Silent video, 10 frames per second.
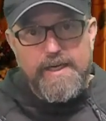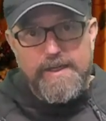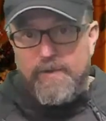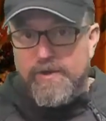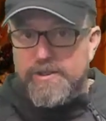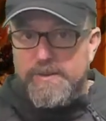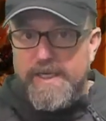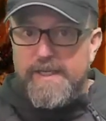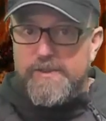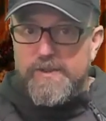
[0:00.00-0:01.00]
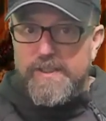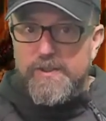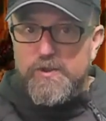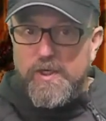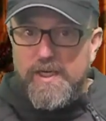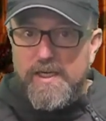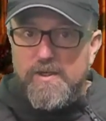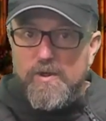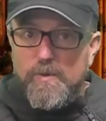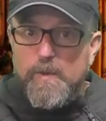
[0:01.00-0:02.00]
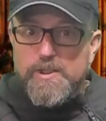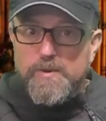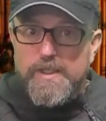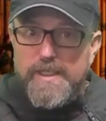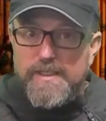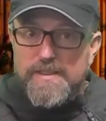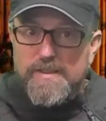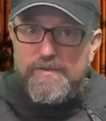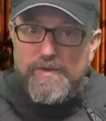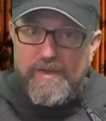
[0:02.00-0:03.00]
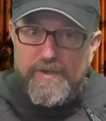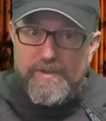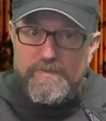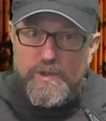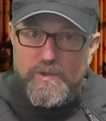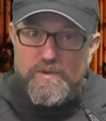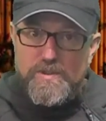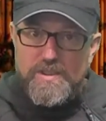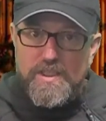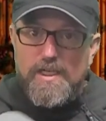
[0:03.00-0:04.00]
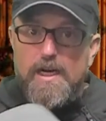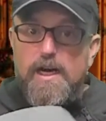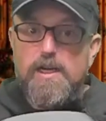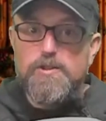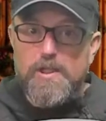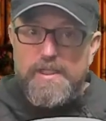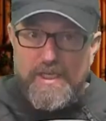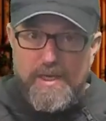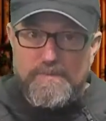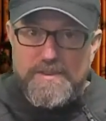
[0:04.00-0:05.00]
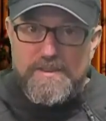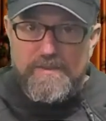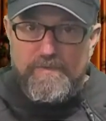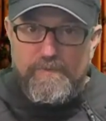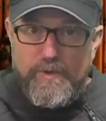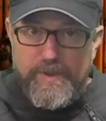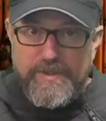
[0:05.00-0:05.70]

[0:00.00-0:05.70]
in order to be entered in the draw. Once we hit 500 views, I'll draw names for the